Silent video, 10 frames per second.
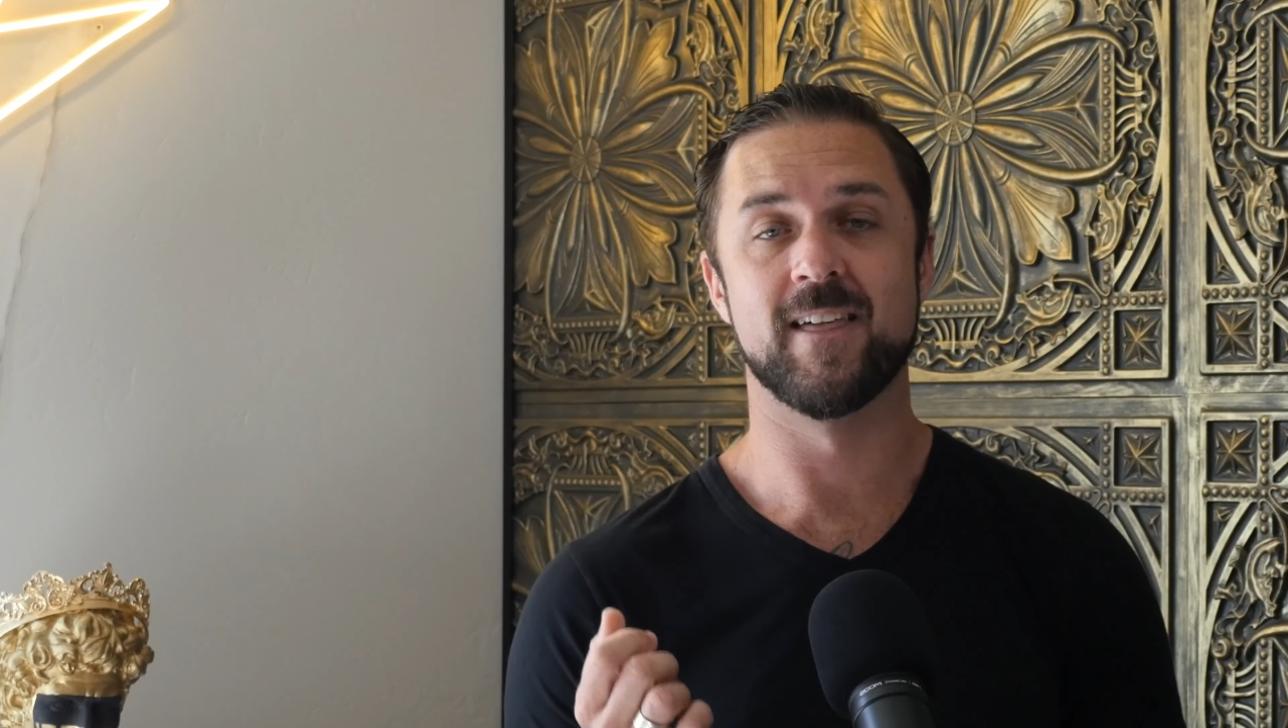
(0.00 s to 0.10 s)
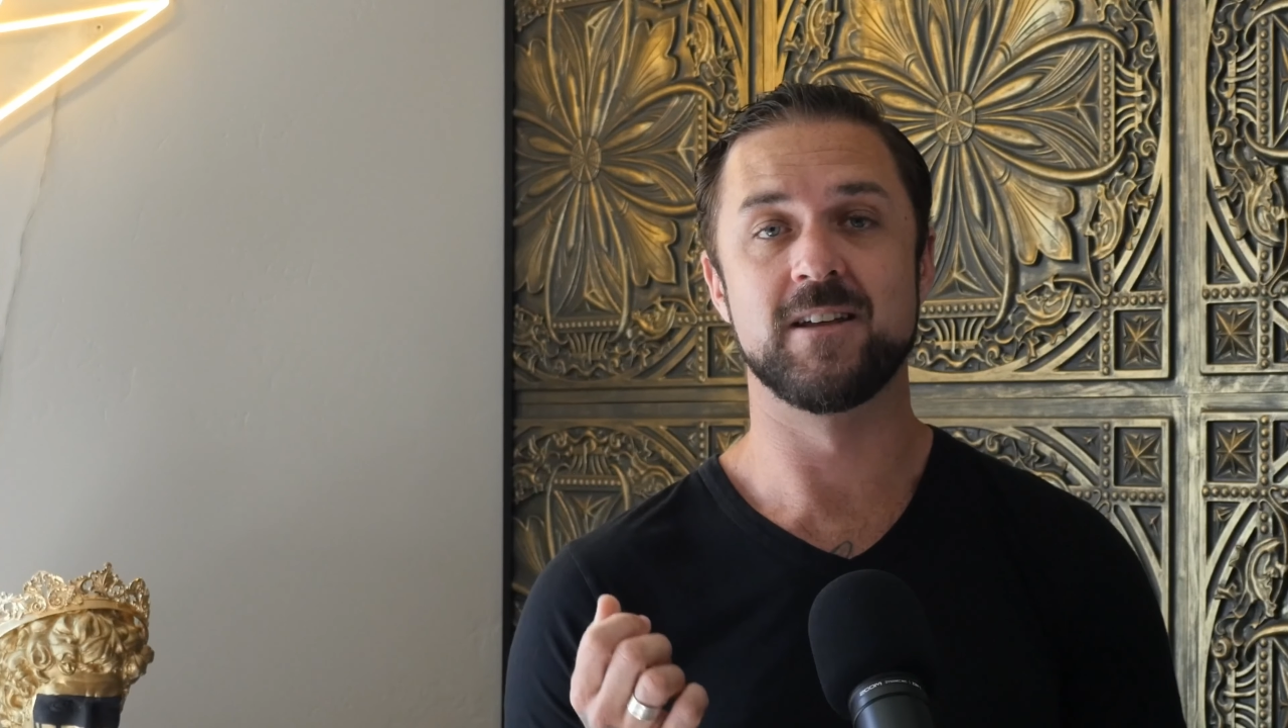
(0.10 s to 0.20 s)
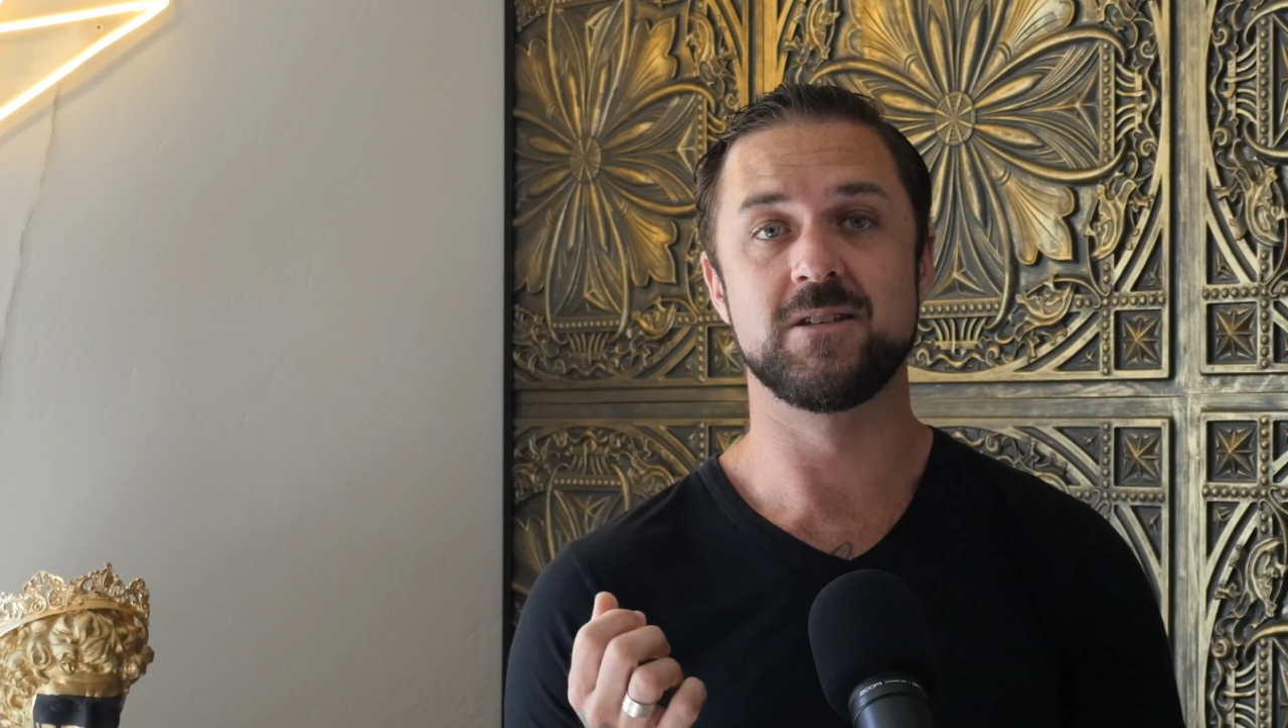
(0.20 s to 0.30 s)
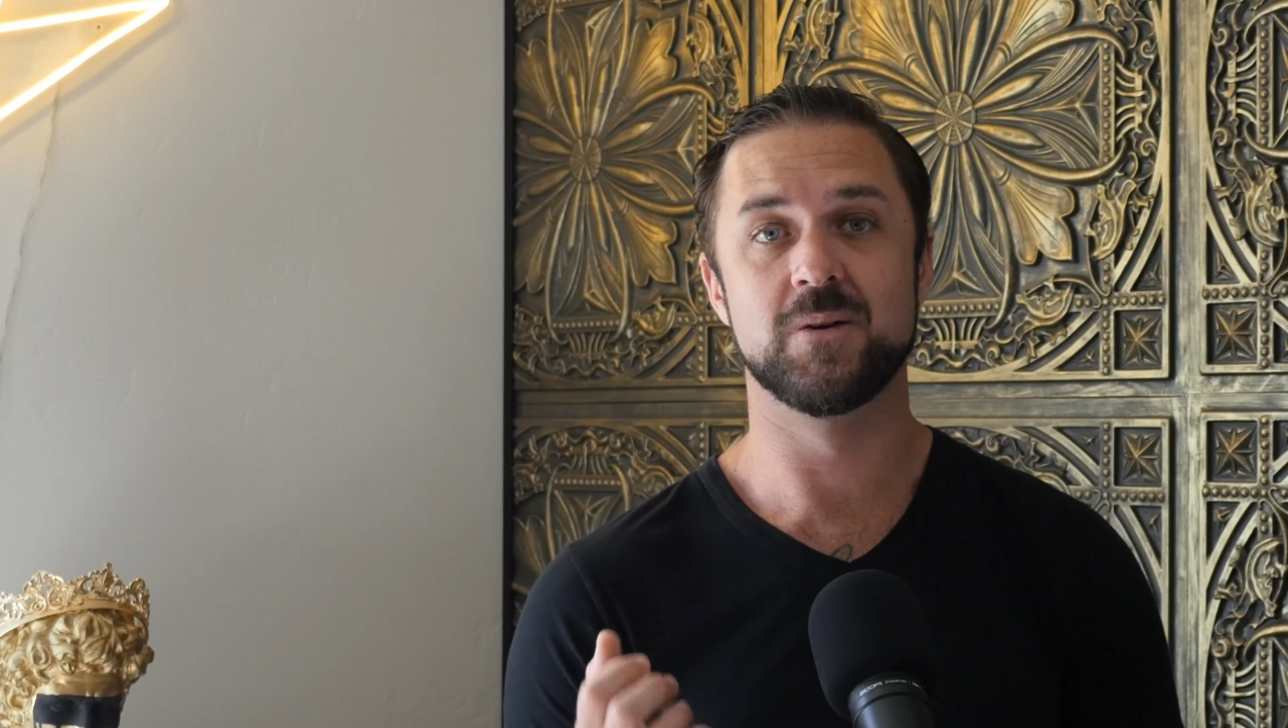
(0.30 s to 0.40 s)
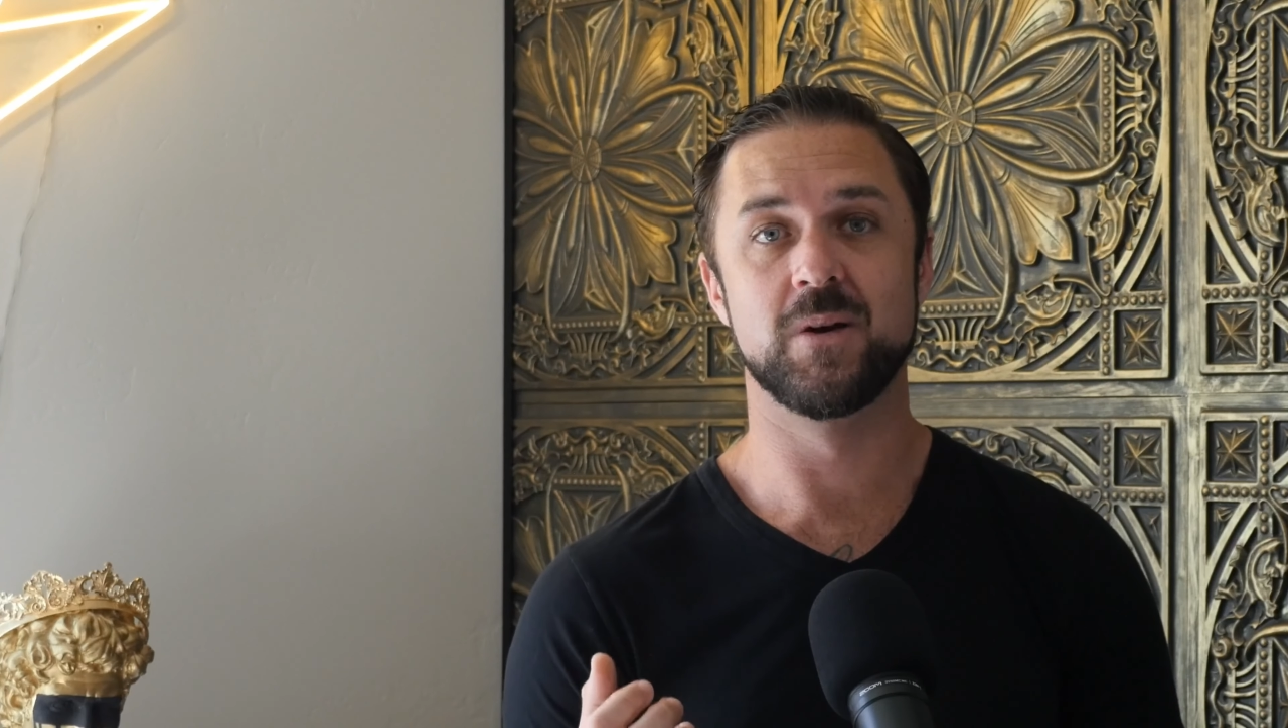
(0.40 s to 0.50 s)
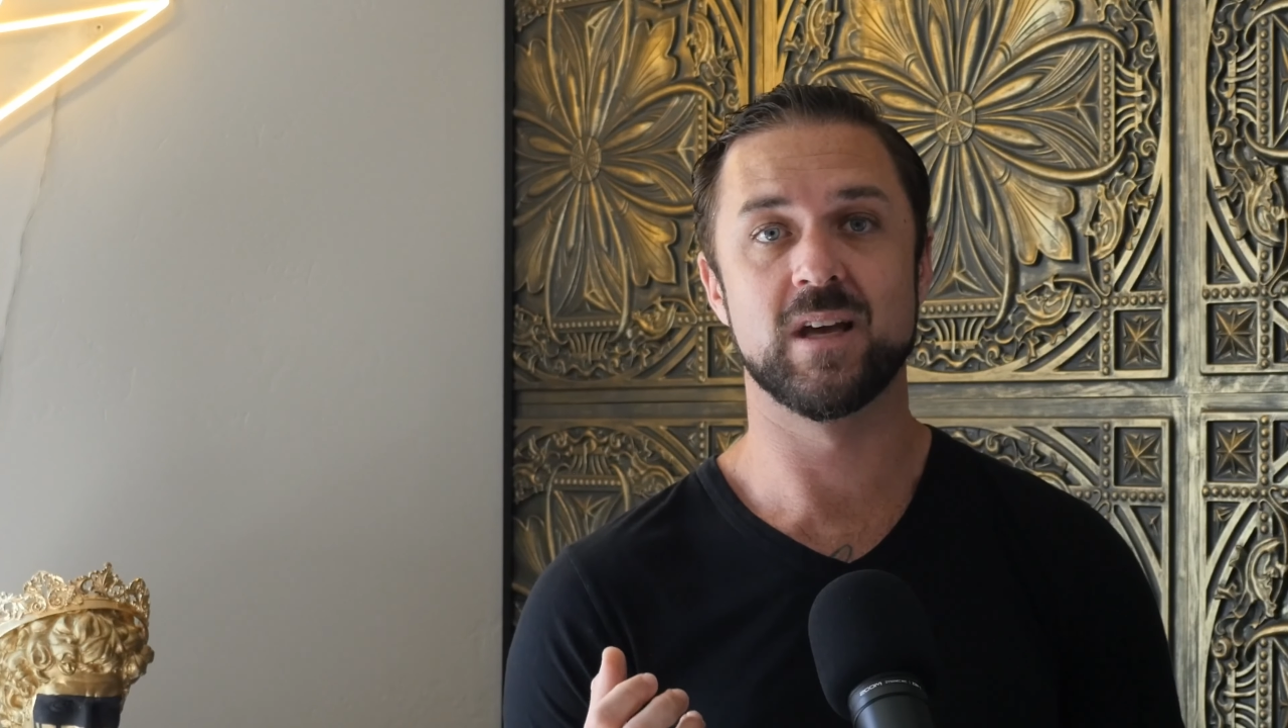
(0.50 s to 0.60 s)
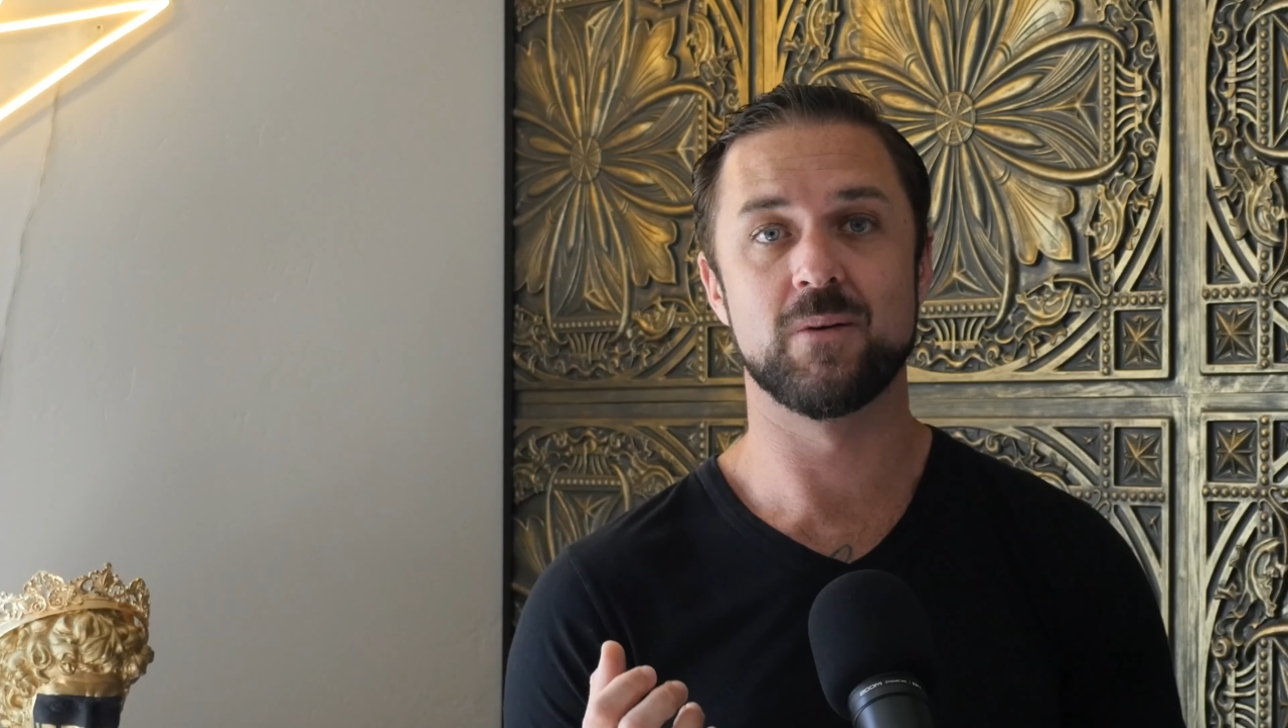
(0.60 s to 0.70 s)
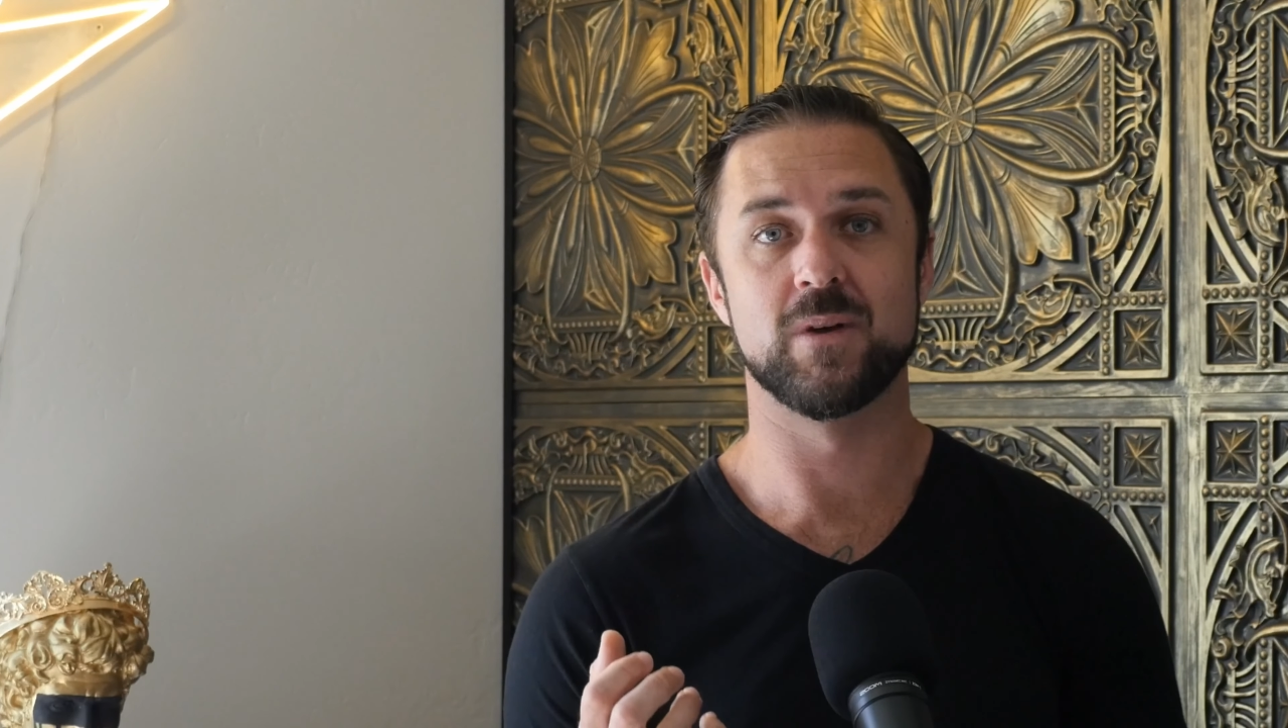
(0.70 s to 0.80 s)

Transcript: and doing it